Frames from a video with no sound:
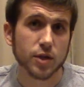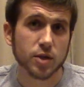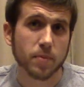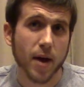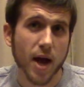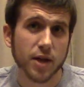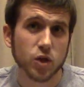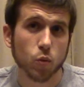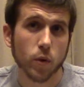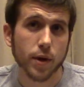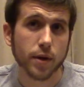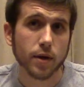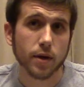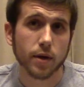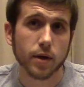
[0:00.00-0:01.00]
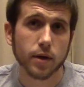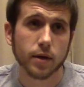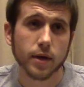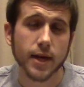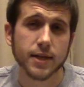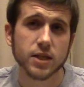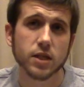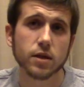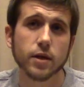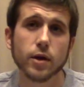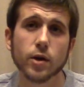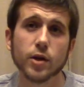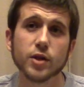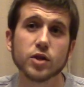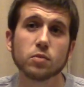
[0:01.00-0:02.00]
this past weekend, and that's
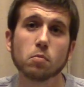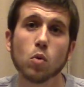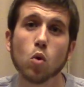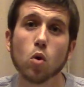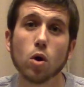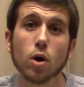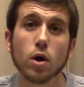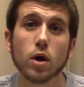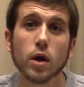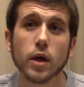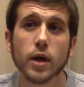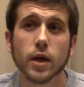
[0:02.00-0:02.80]
Denarius Moore.